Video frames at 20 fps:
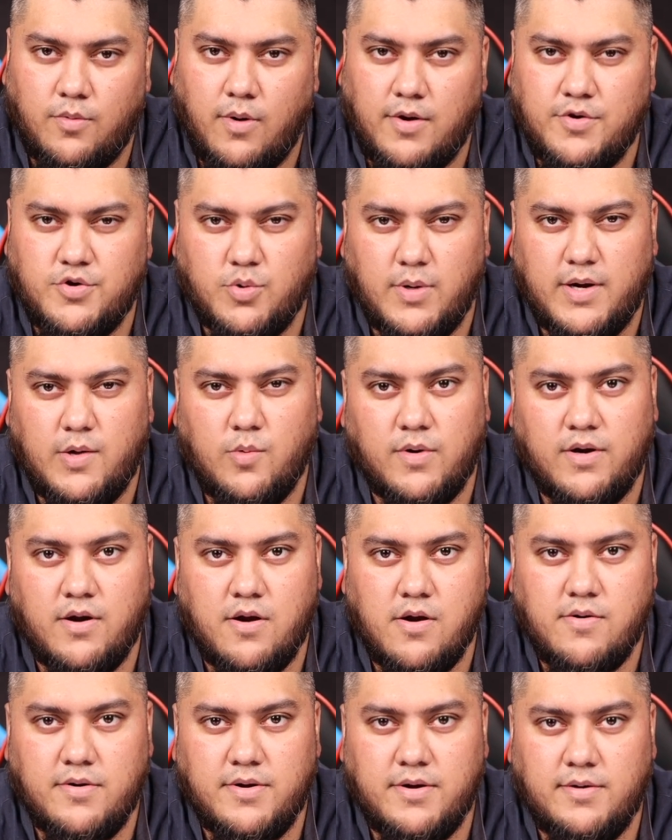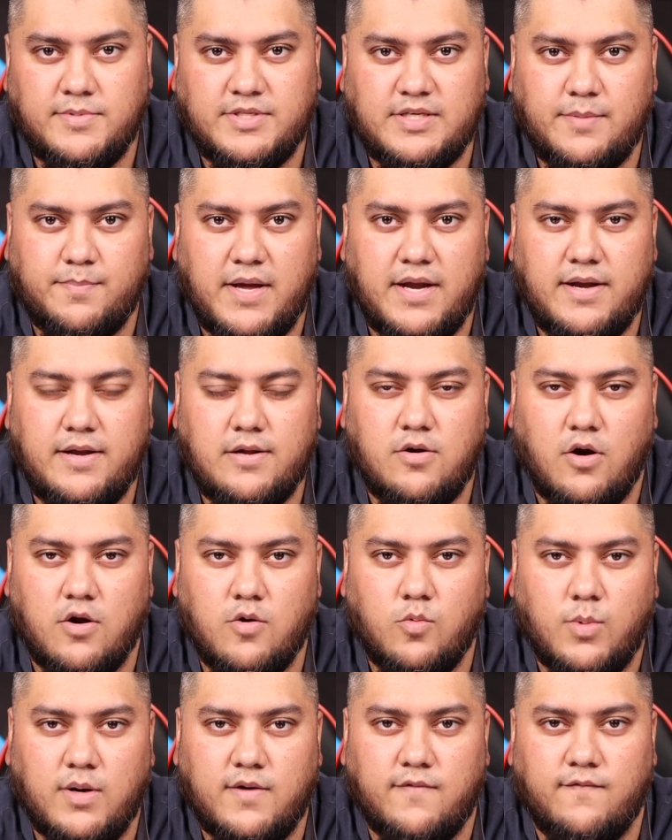around 2100 dirhams depending
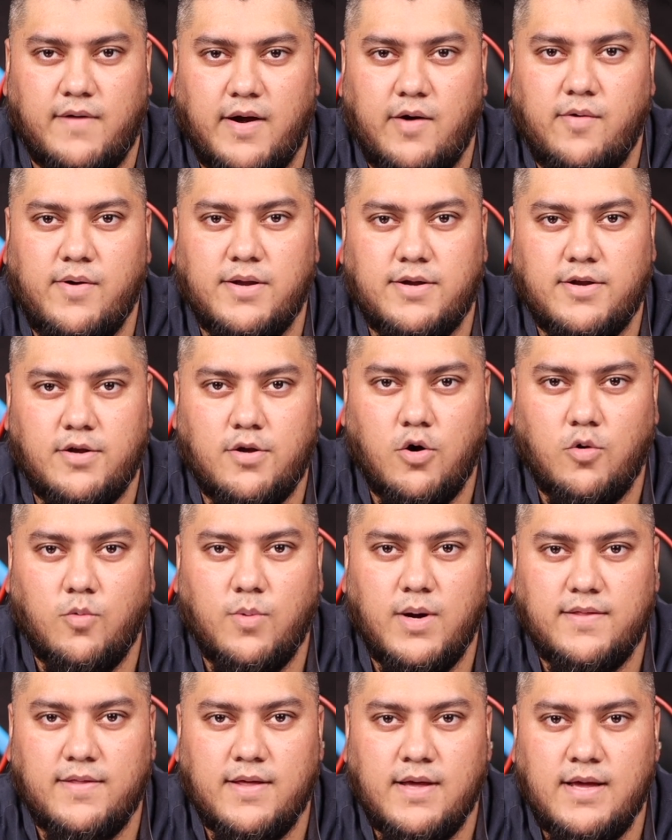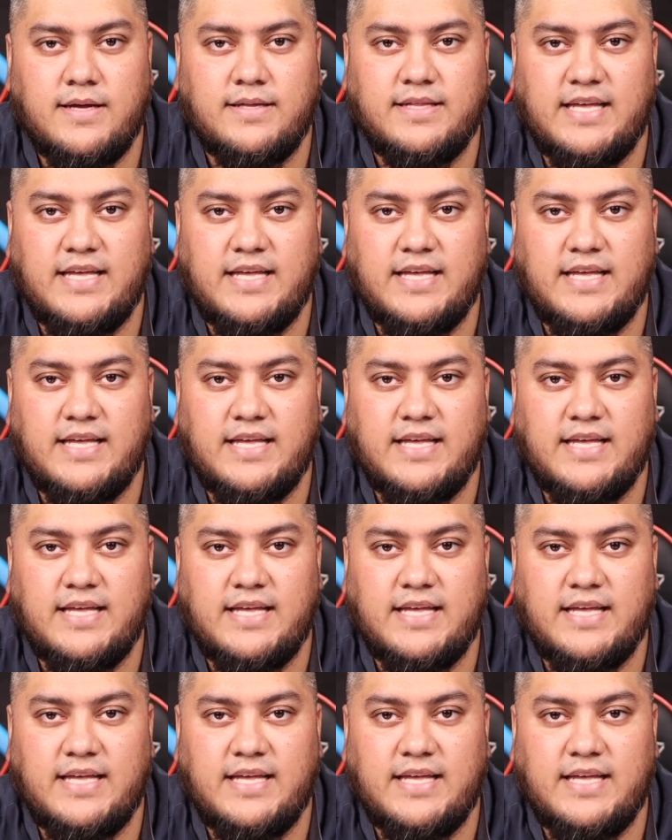on what variant you go with.